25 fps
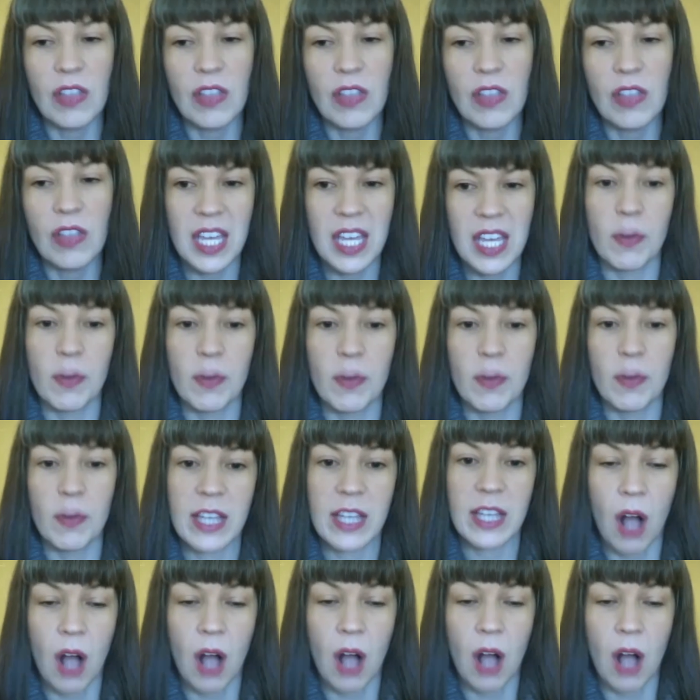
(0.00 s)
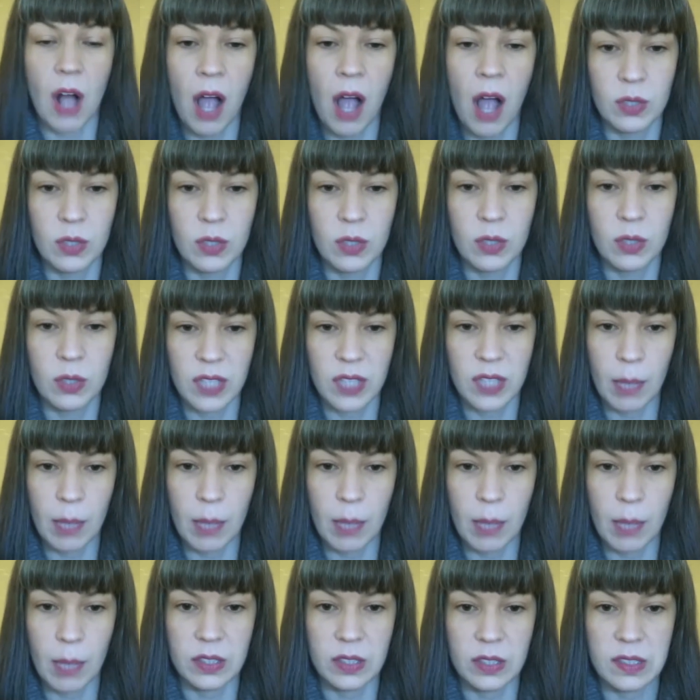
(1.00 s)
The information on those
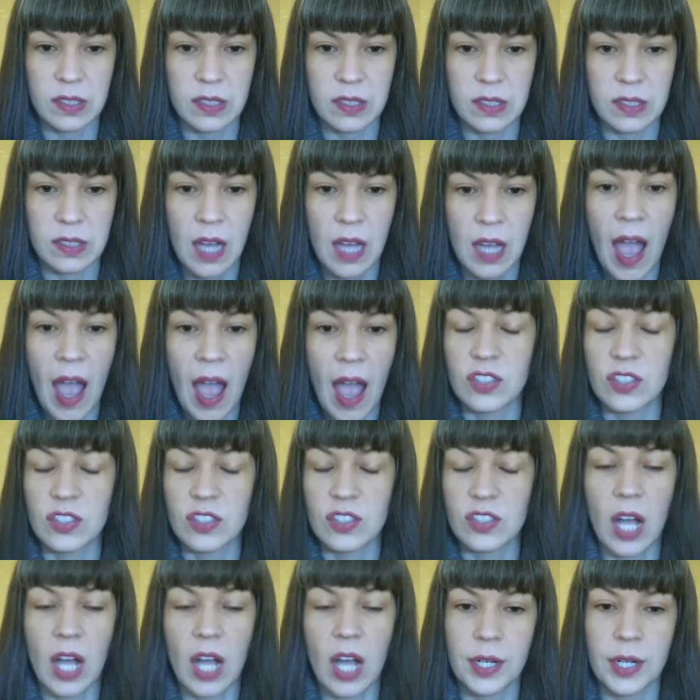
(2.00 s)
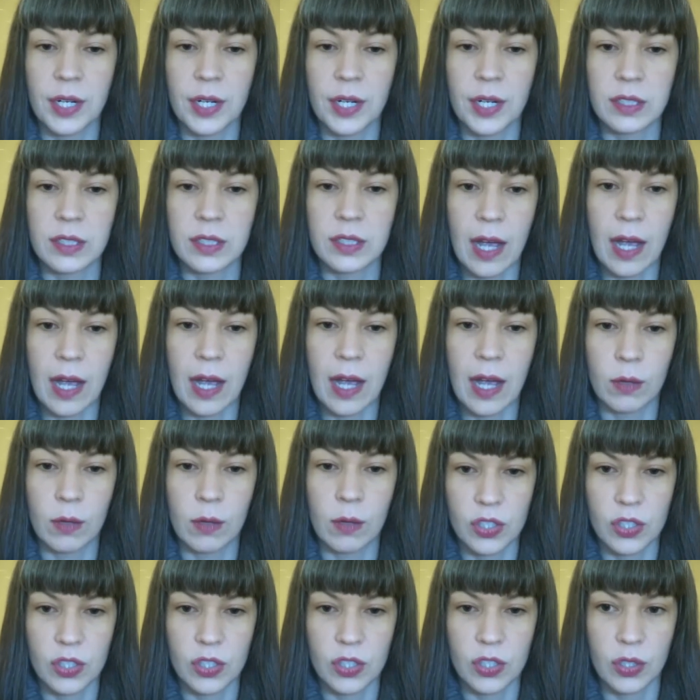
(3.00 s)
labels has not trickled down
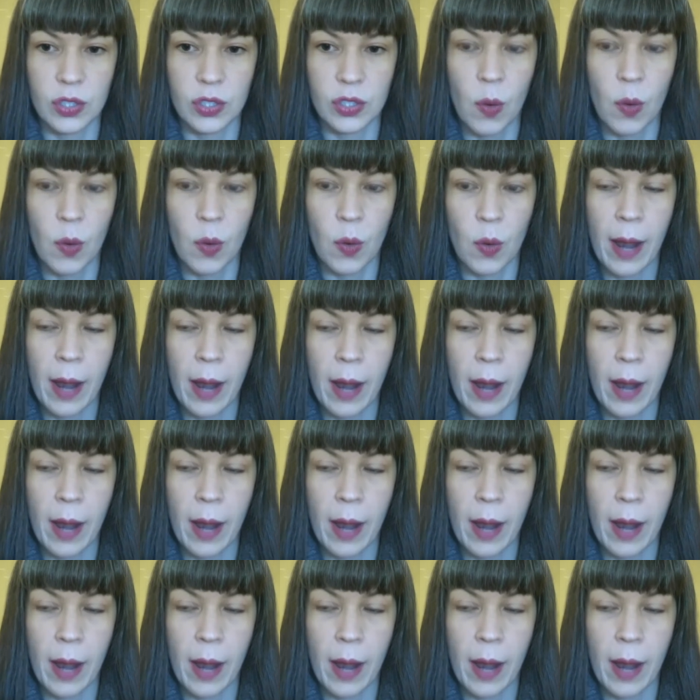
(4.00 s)
to,